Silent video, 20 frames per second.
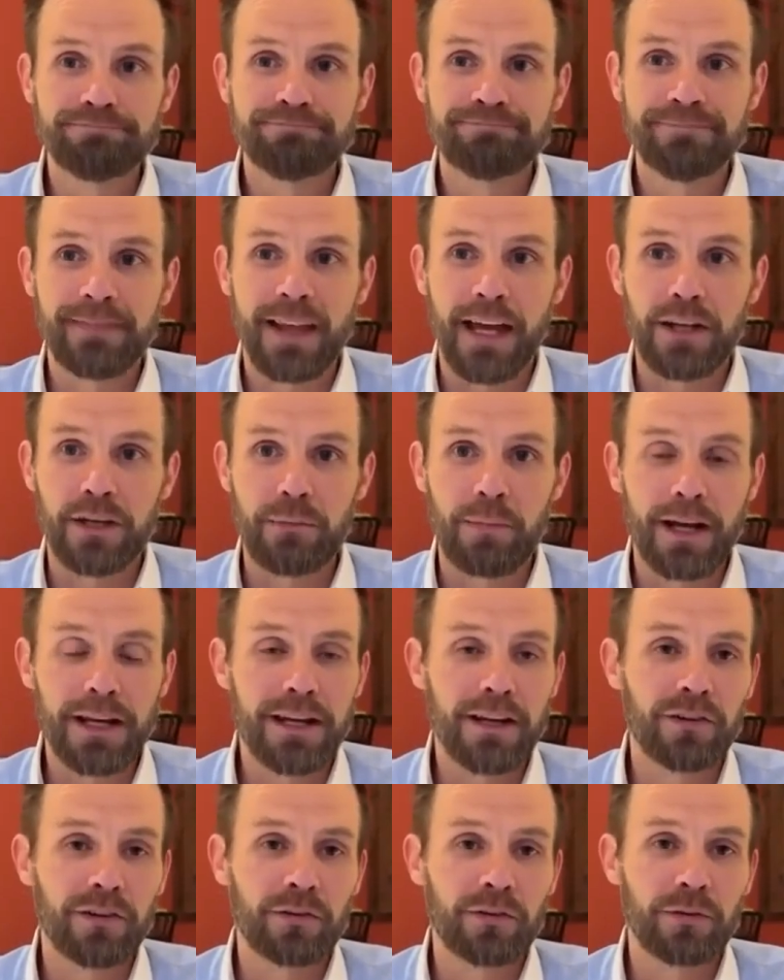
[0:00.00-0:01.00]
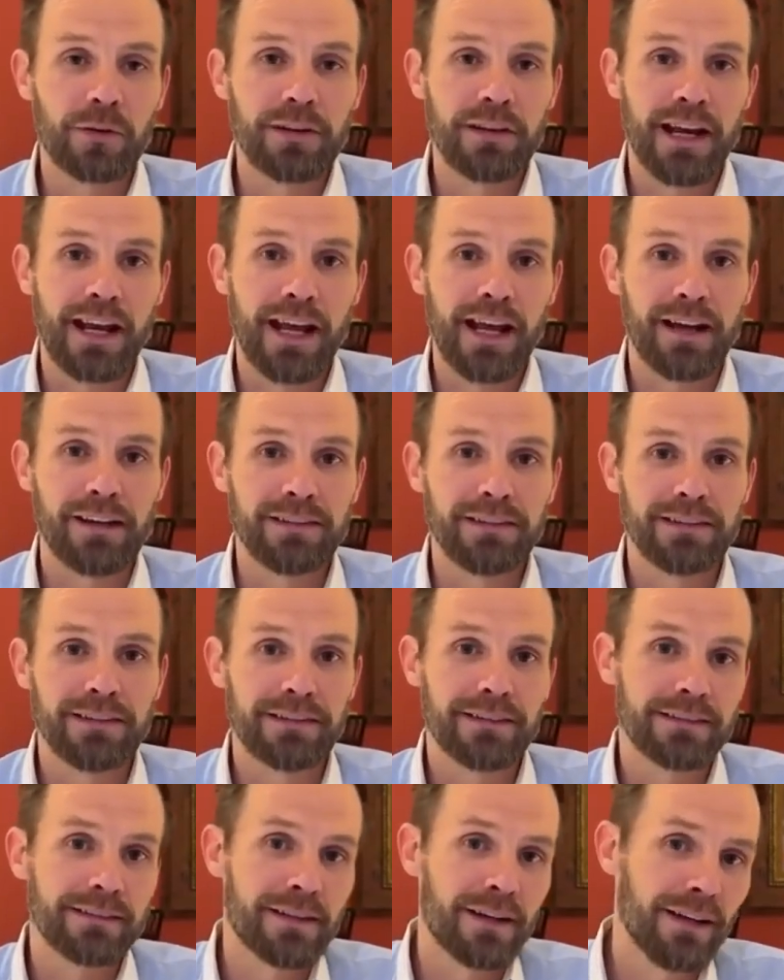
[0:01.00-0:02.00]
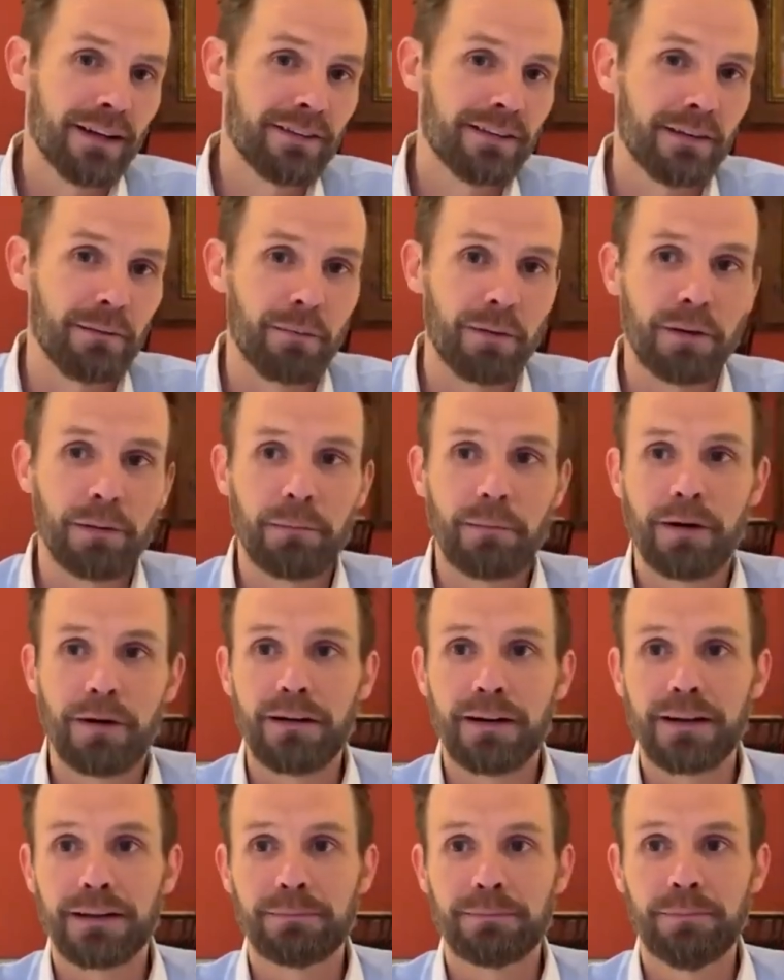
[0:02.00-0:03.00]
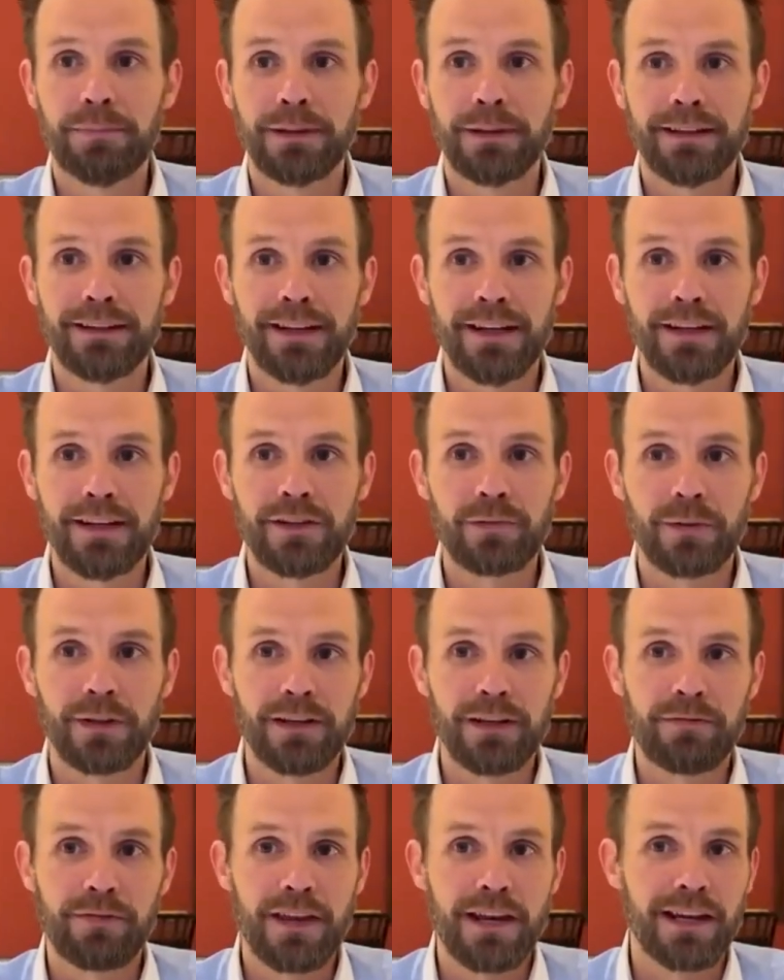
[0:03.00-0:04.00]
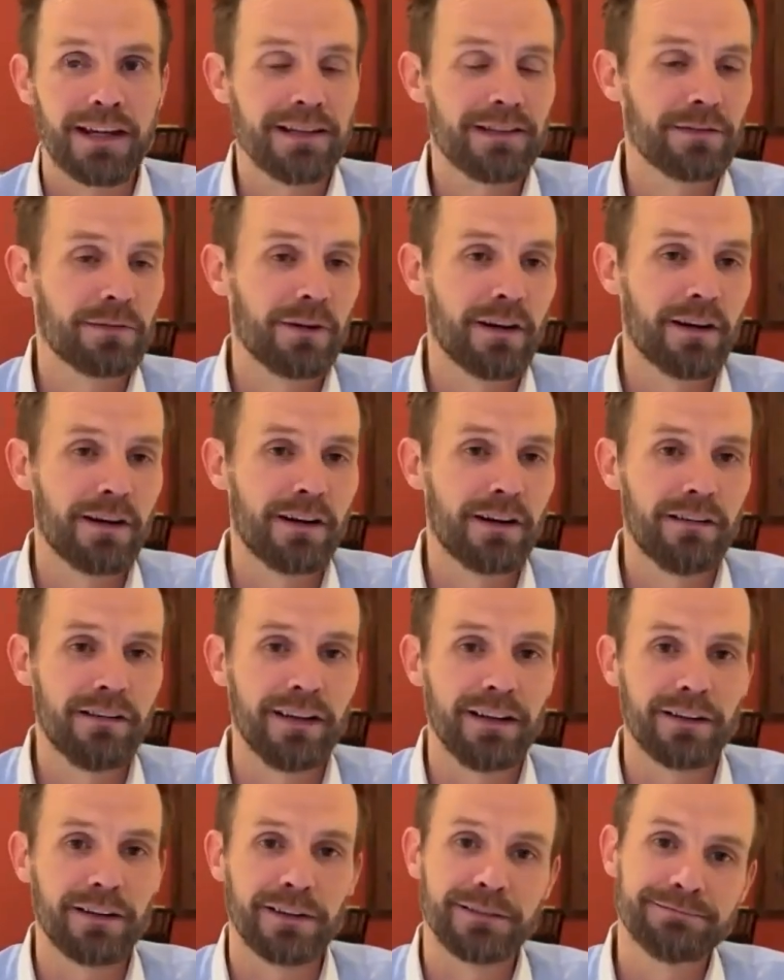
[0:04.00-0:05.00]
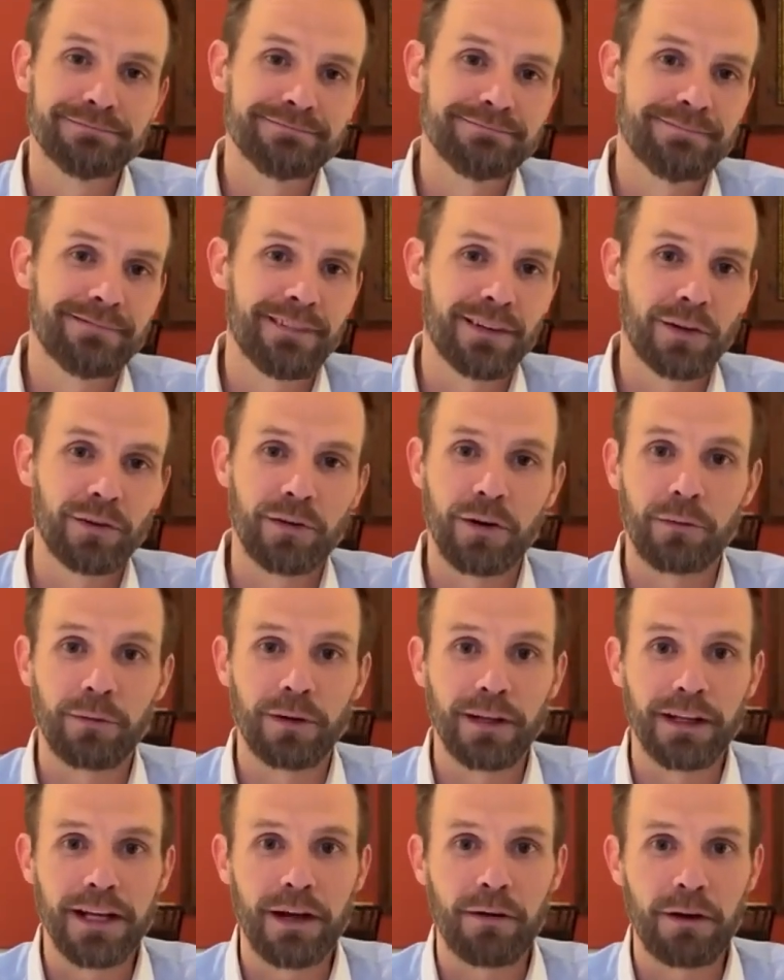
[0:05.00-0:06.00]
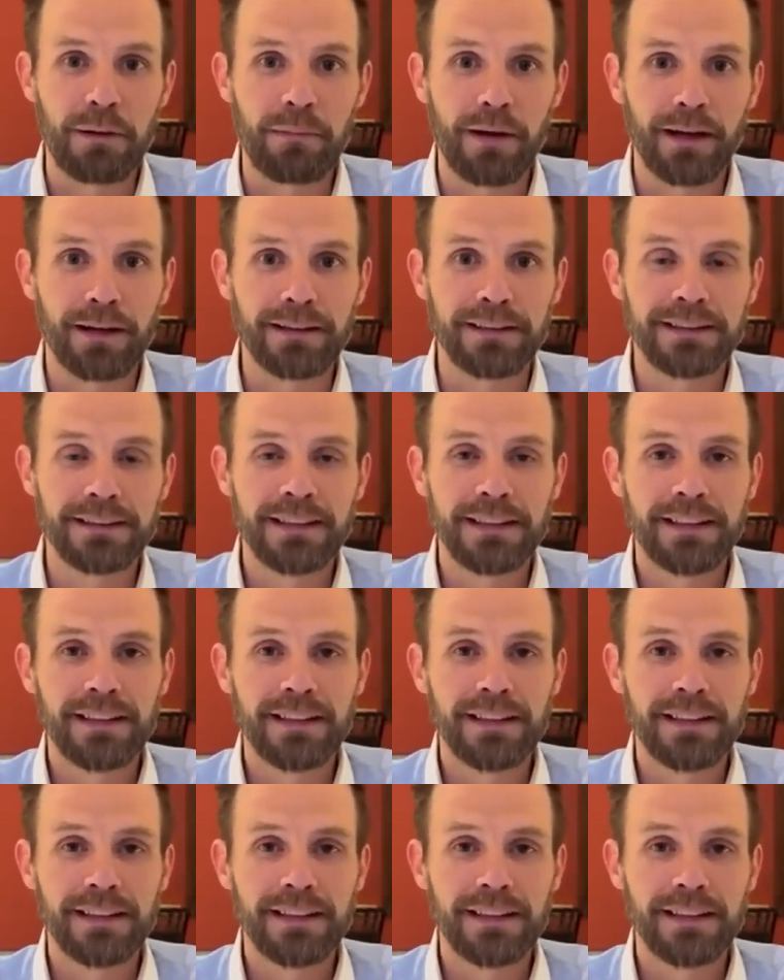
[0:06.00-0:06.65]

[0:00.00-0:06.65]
and you might get a sword that has a similar mark, but it's really for the knights who are in a hurry or those who don't really know any better.